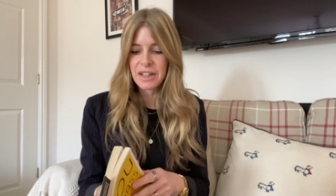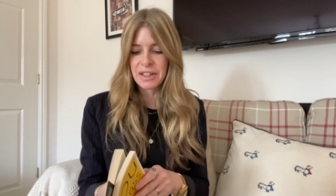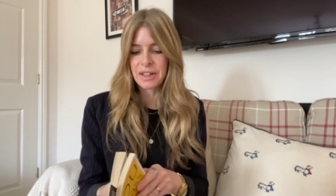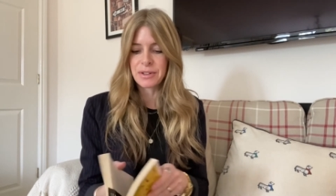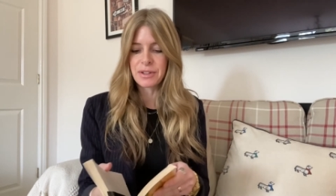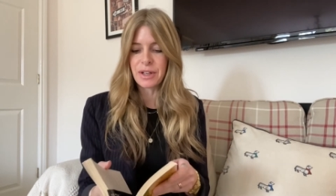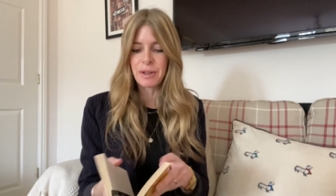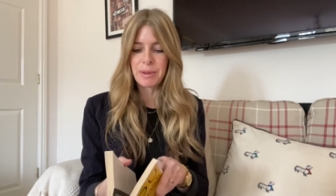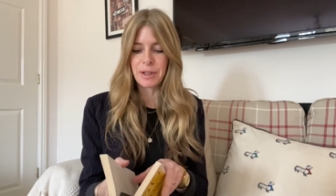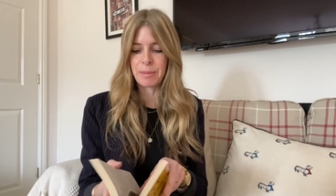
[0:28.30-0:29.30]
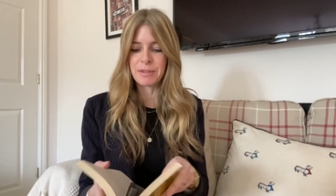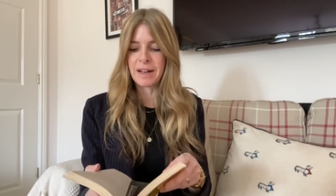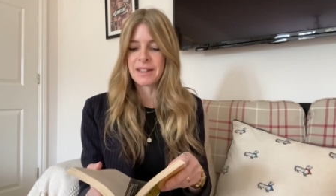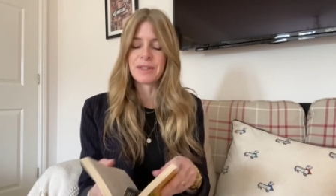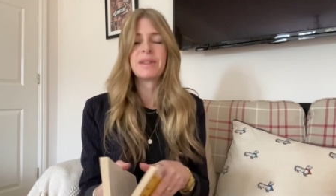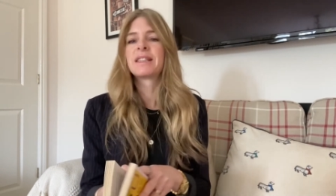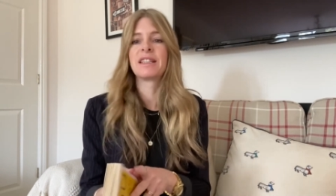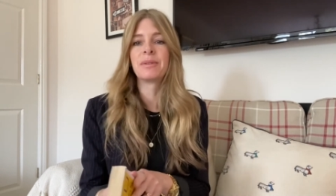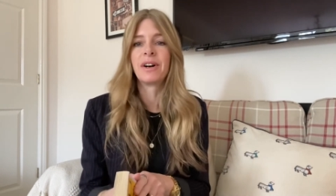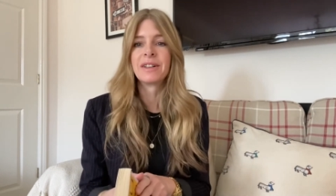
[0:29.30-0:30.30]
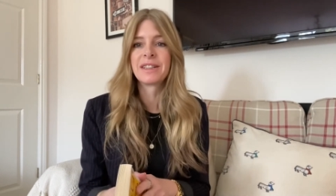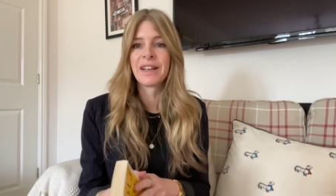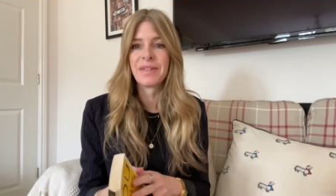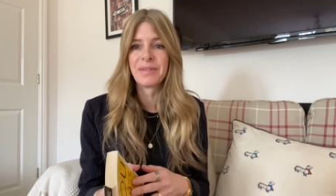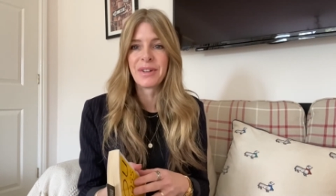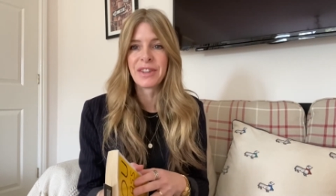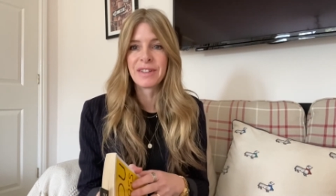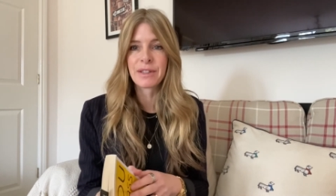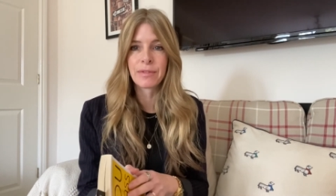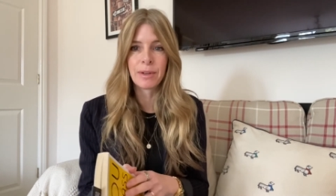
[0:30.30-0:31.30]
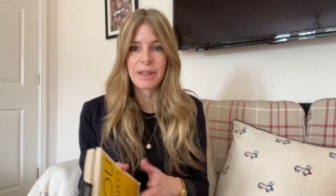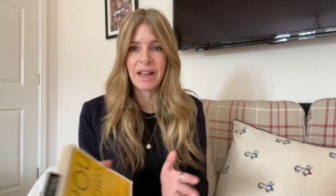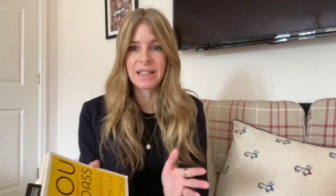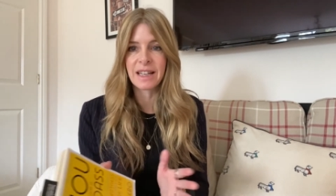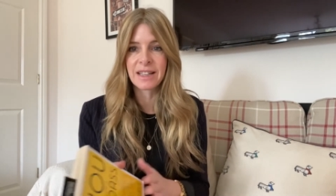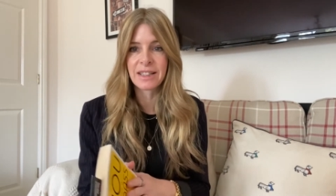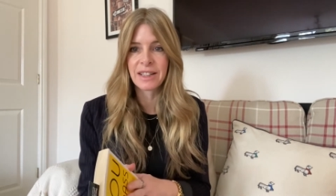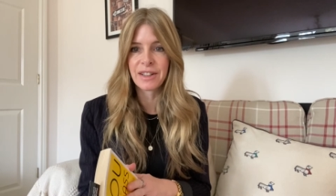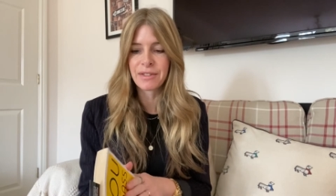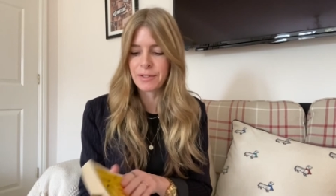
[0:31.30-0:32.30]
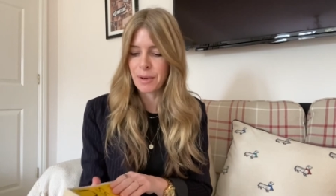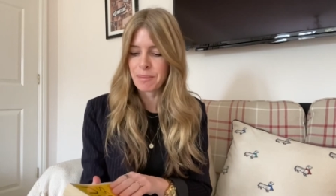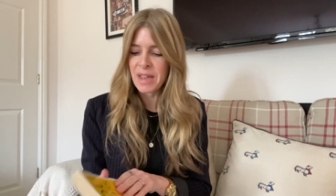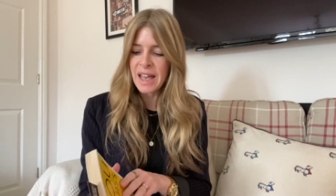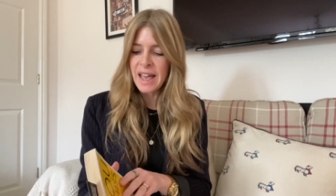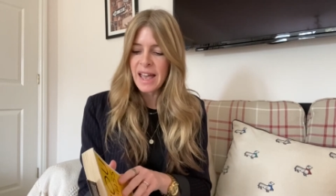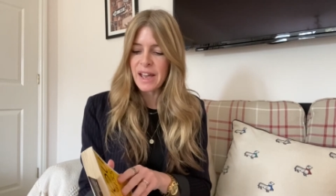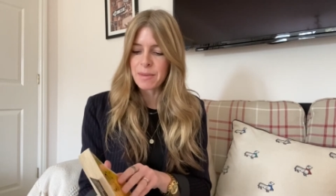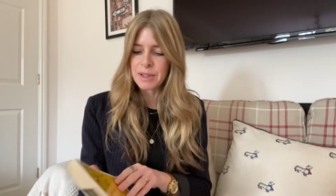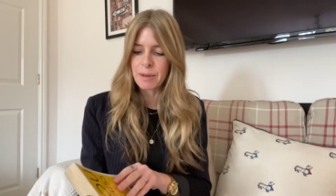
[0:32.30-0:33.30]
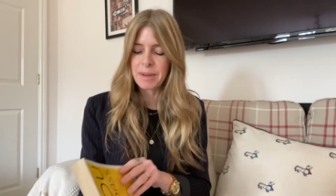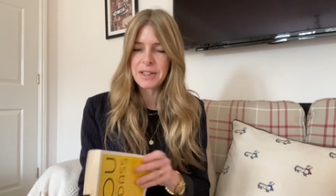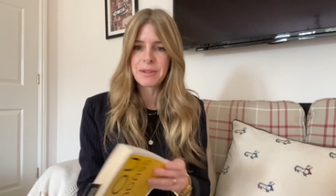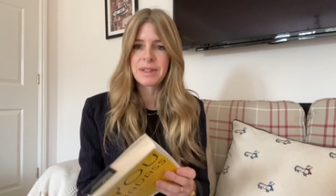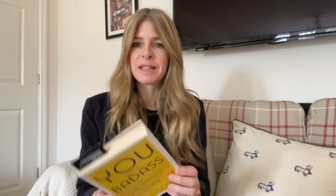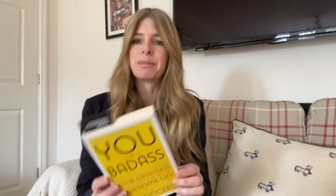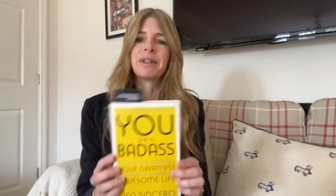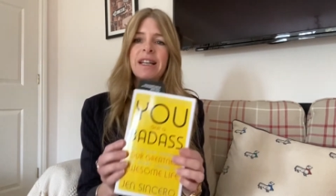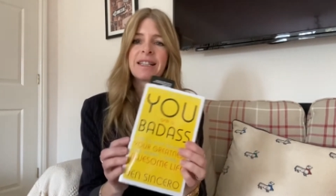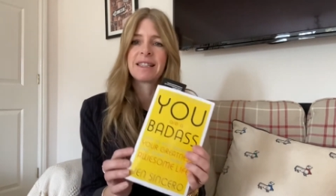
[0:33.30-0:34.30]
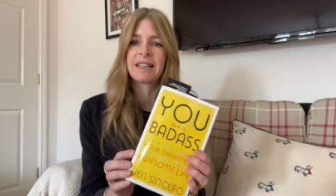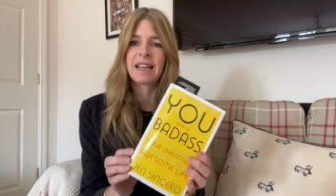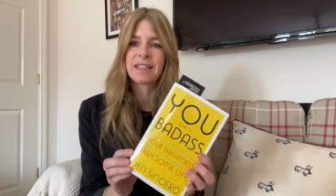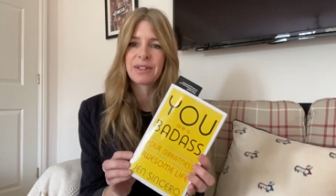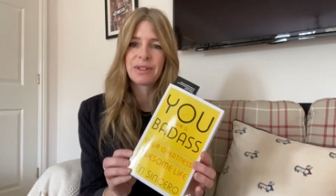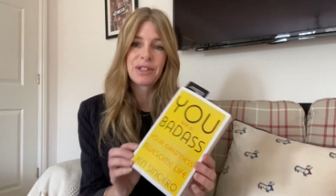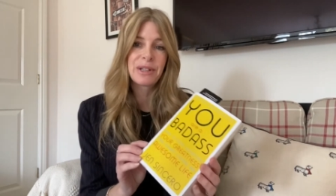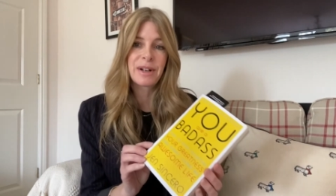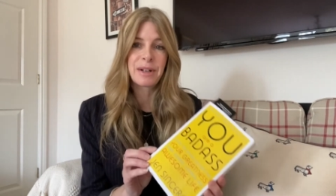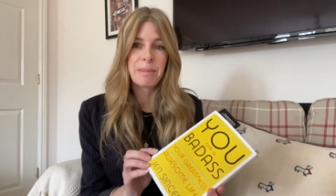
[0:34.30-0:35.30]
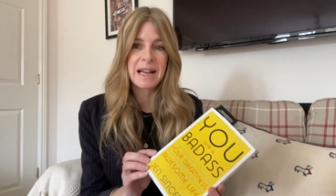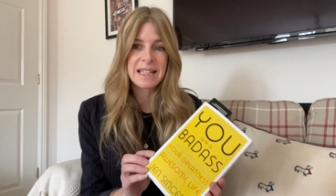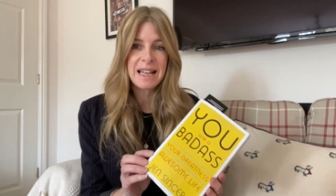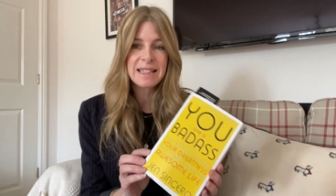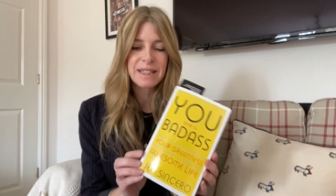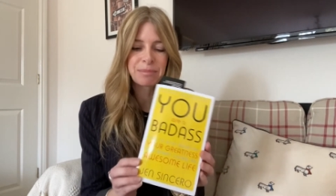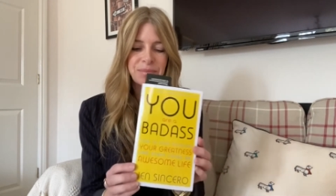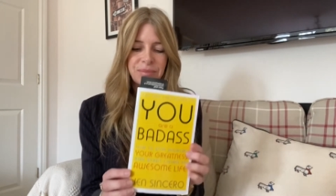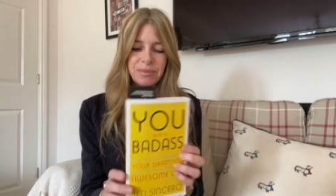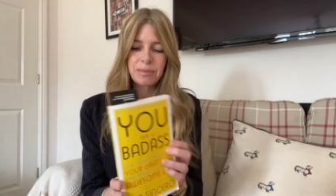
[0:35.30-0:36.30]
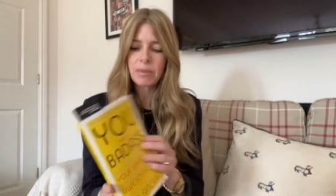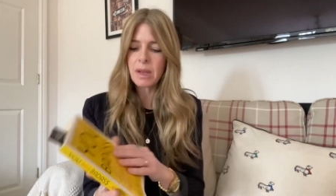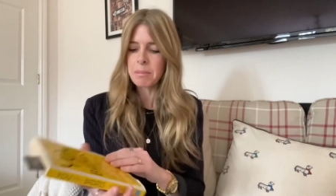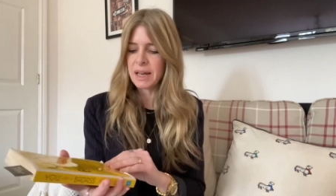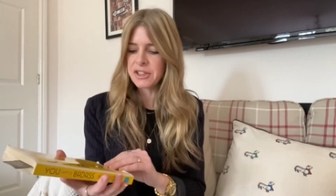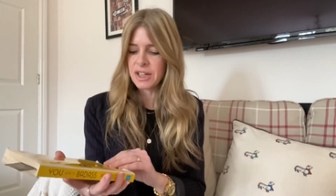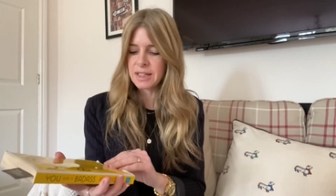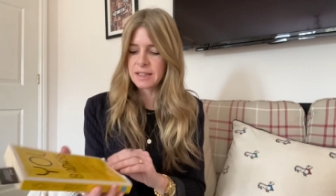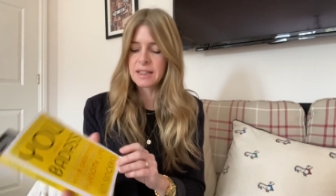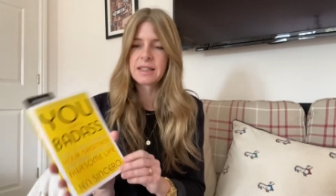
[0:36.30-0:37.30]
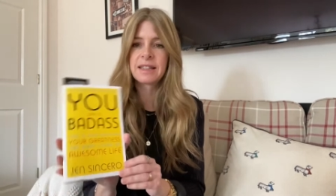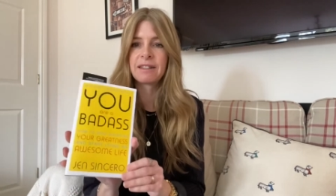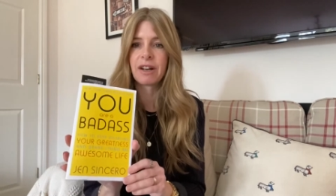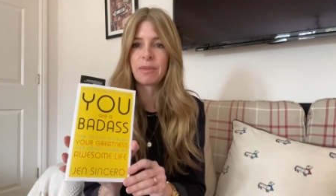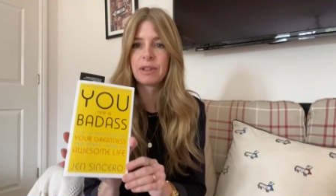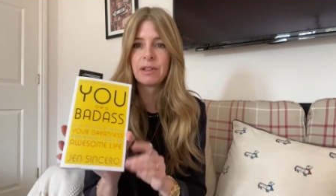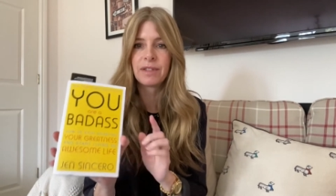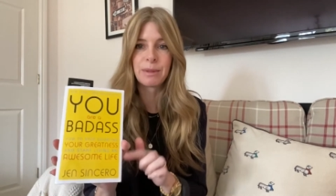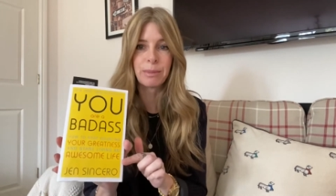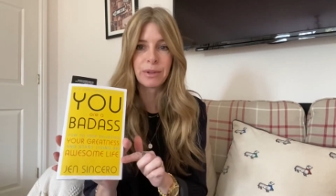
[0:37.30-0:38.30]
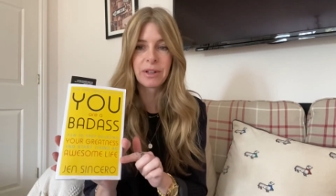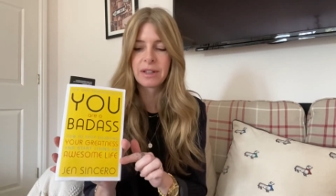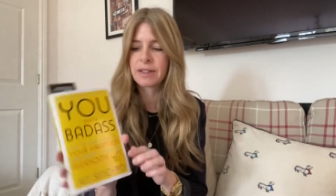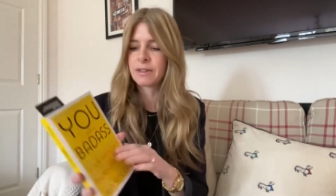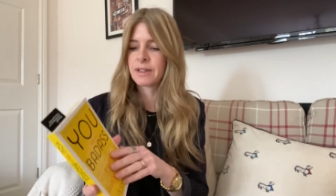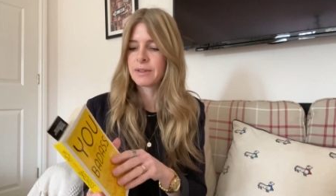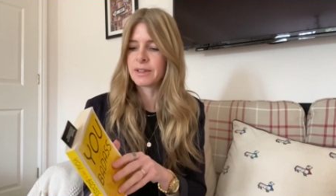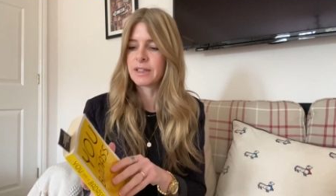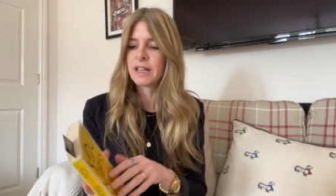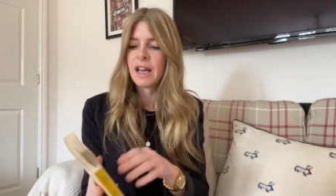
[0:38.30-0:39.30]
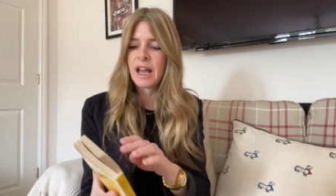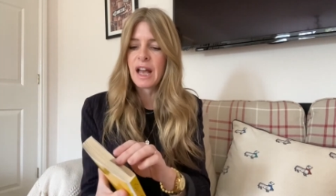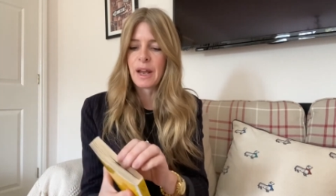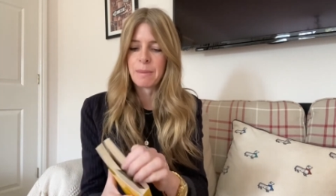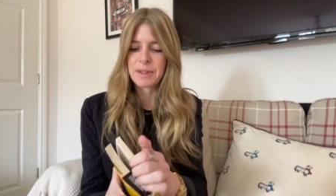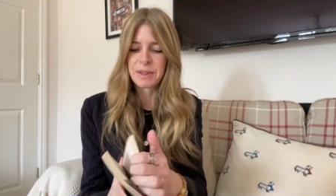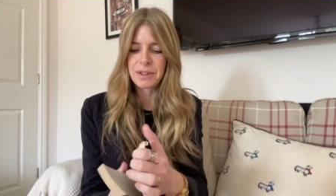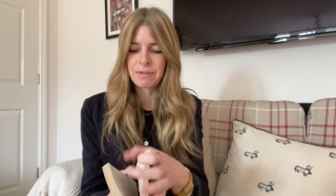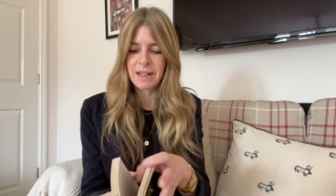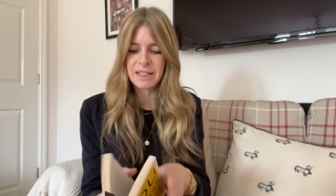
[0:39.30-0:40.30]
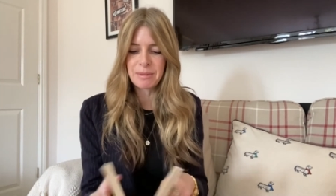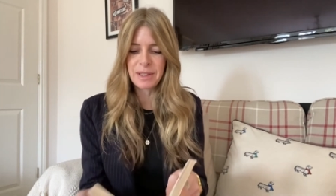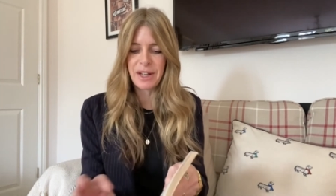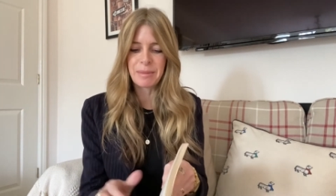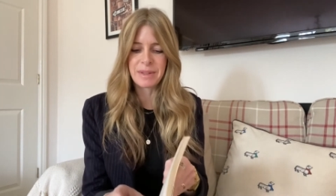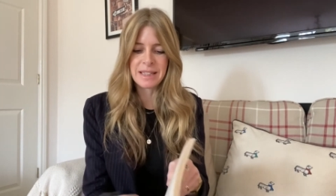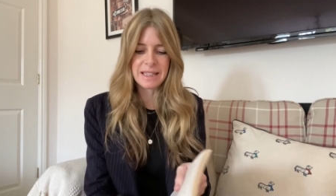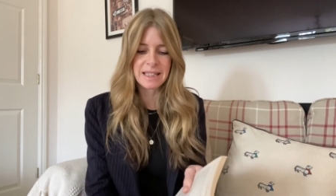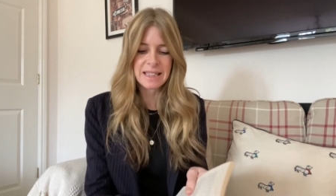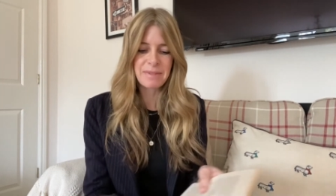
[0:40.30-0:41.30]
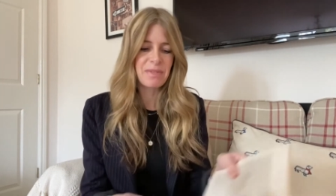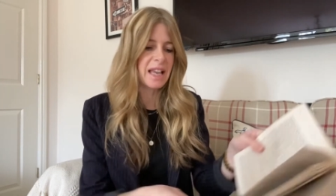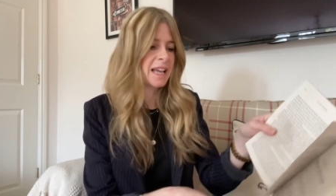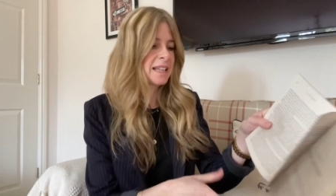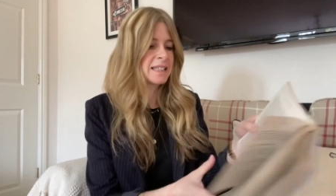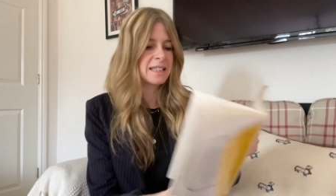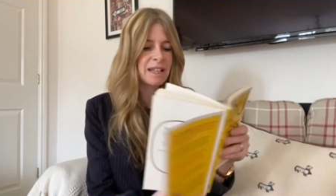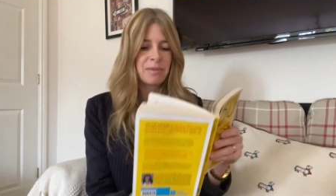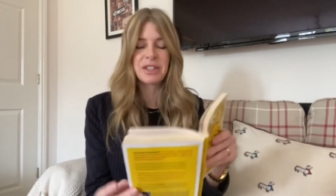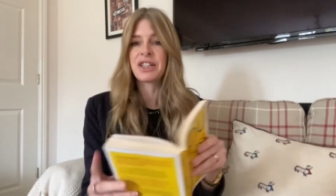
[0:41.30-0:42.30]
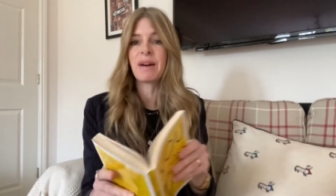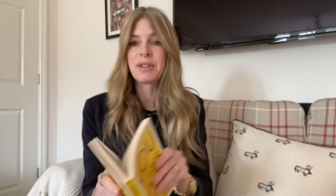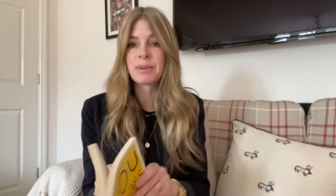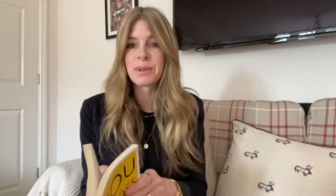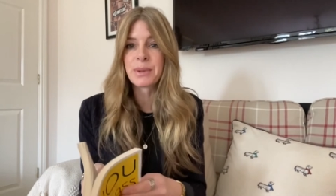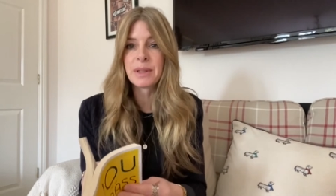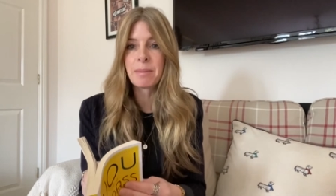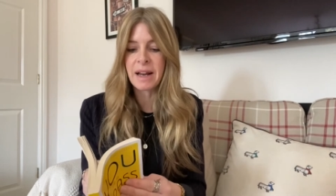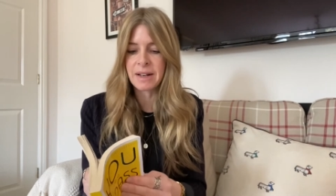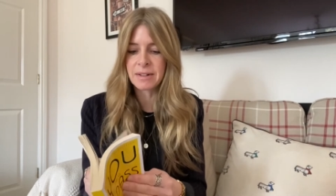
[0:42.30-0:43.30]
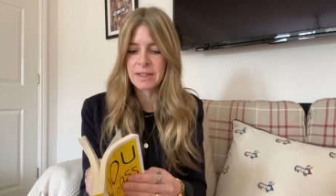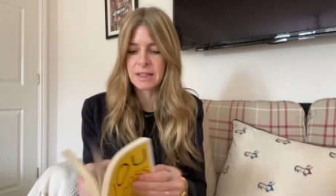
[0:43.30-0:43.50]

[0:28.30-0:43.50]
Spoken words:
just open it up at random to see what there is for me that day to learn from. So I picked up this book yesterday. It's called You Are a Badass by Jen Sincero. Love this book, so good. So I just randomly opened it, and the chapter was all about